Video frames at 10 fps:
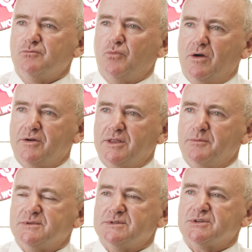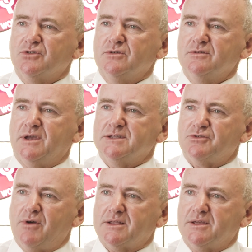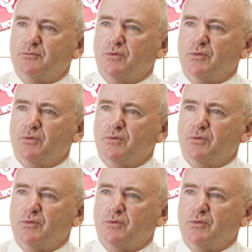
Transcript: welcoming them to school, interacting